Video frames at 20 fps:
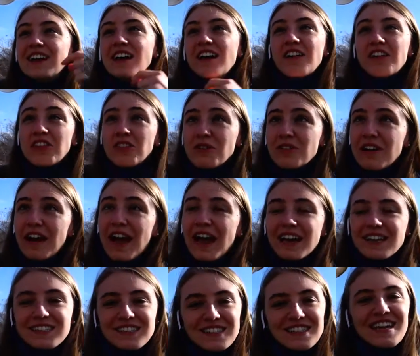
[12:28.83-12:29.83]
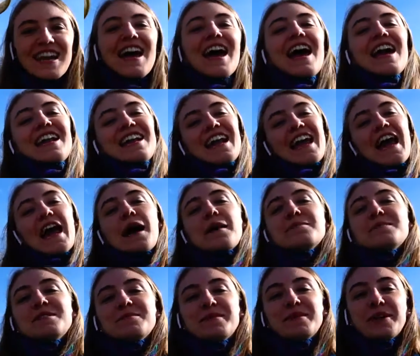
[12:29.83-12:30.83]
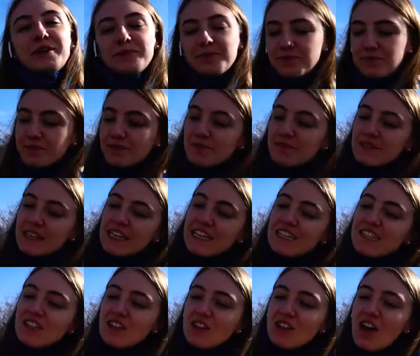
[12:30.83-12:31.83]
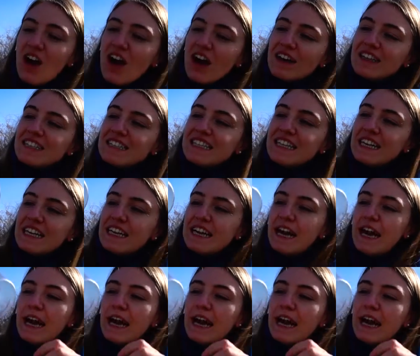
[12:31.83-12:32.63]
a thorax, and an abdomen. He has a long, skinny